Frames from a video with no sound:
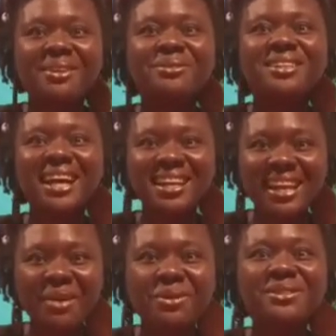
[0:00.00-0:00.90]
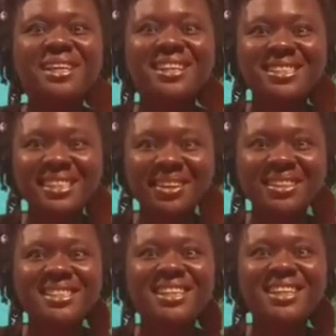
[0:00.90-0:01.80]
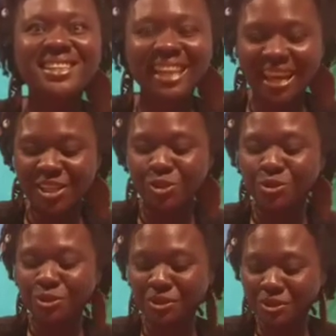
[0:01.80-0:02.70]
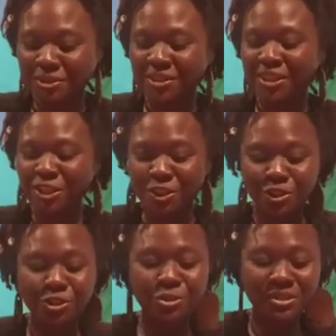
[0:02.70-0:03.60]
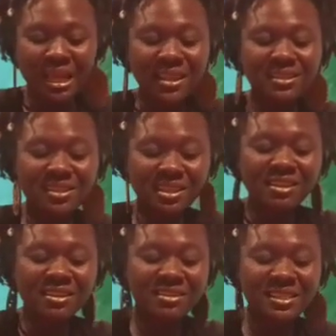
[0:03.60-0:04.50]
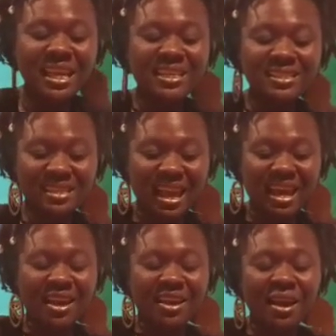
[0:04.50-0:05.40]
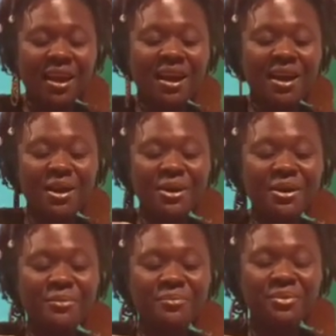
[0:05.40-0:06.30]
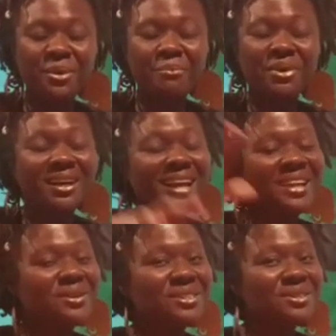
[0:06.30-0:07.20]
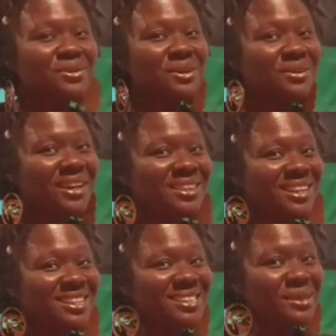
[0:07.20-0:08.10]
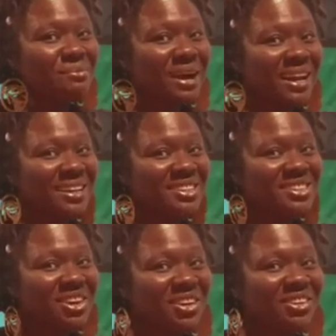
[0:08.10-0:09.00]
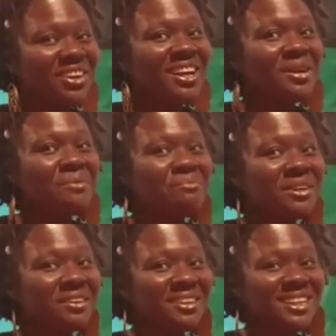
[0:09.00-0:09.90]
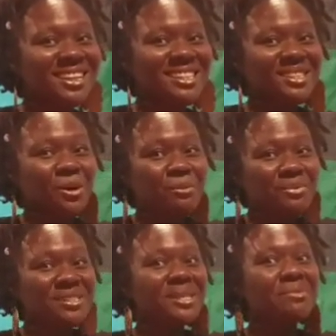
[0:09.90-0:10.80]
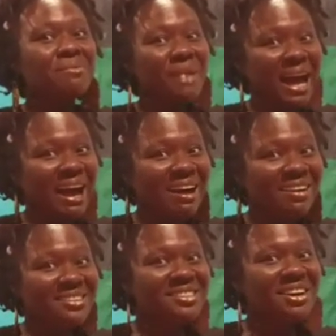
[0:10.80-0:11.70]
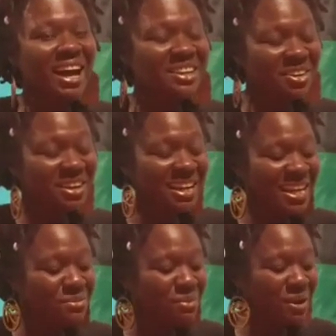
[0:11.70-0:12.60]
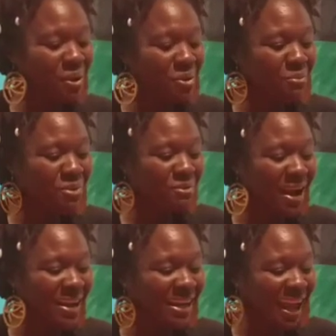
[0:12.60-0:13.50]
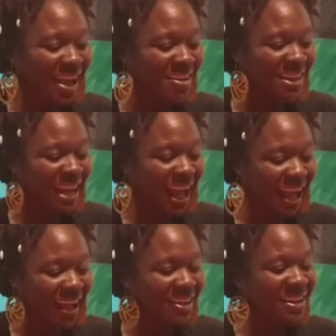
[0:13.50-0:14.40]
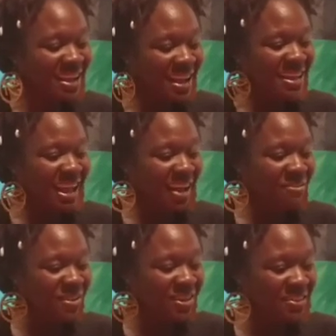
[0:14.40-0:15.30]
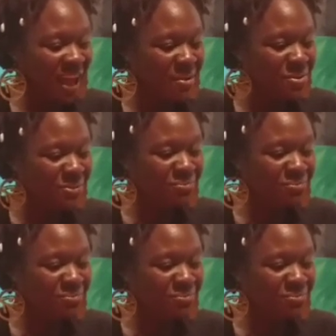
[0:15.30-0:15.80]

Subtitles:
Kind of like when you take in Cerasee, the actual juice, I can still taste that. Um, but I know it's doing great things to the body. So bitterness opens up the bowel. So I know that that's being open right now, and I feel that one.